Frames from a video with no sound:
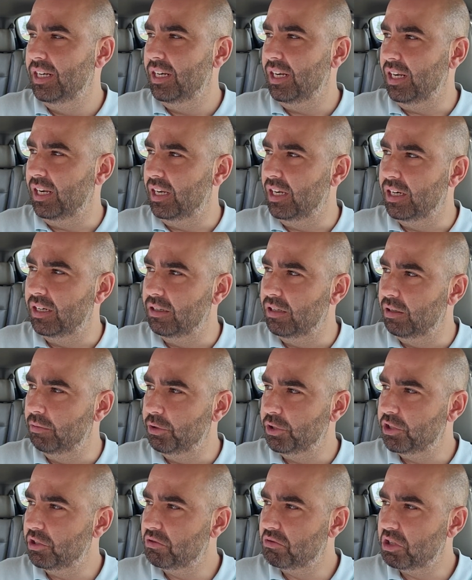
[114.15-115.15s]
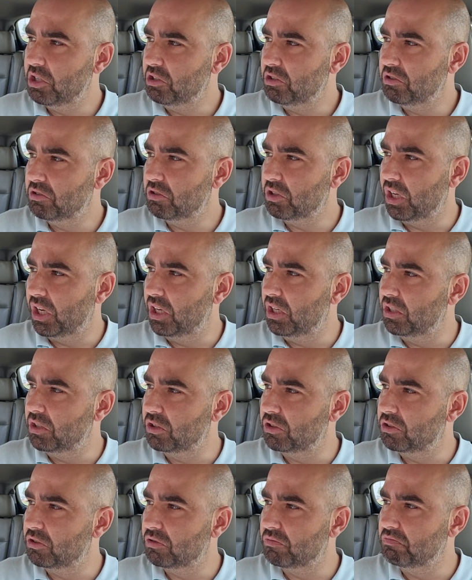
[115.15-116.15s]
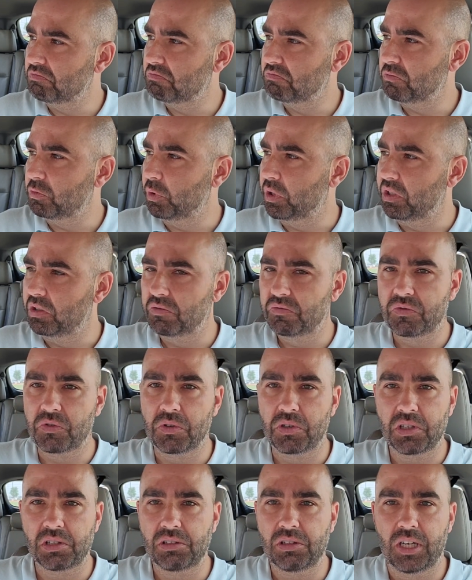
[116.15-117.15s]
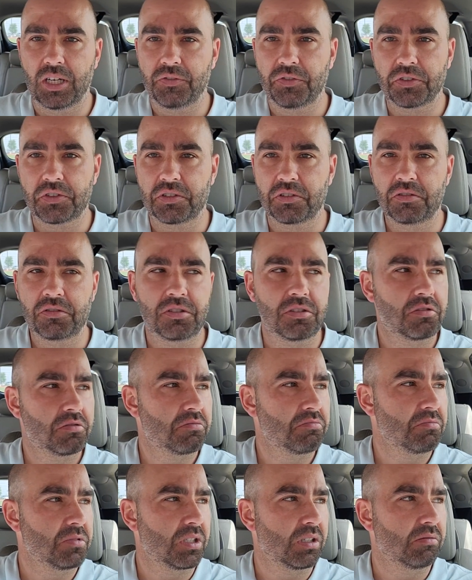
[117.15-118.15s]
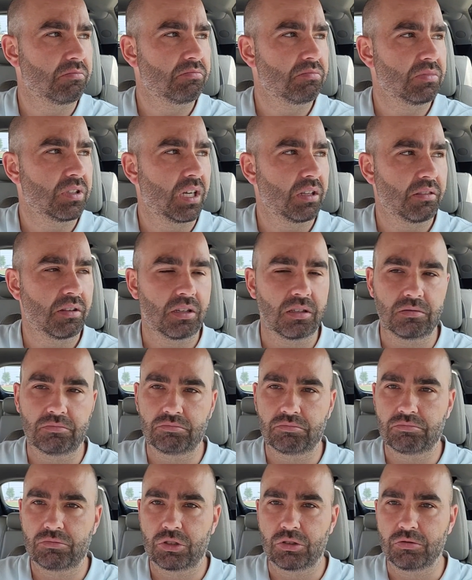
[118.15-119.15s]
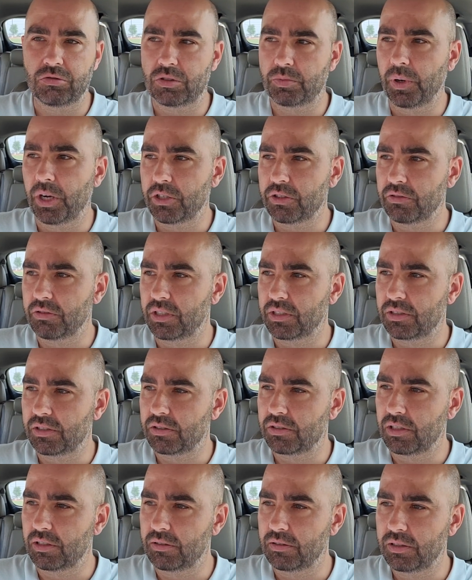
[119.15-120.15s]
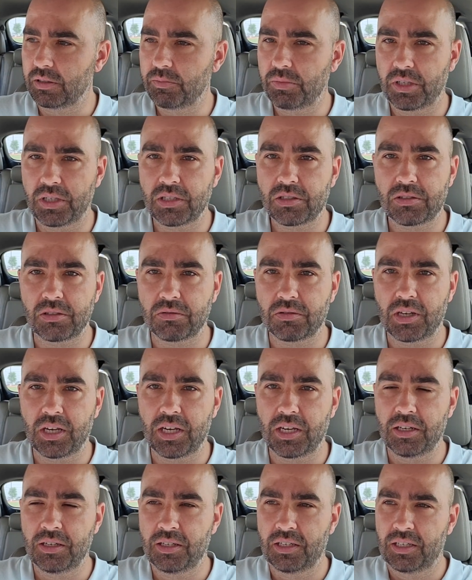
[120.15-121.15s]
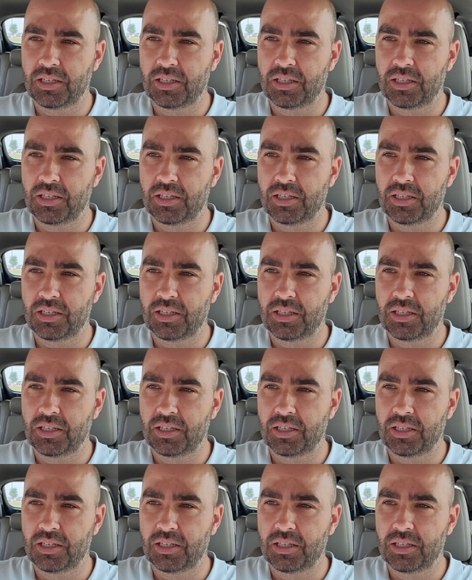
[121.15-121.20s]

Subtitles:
and it's a decent sized window for little offices. It's nothing too special necessarily, but it's okay.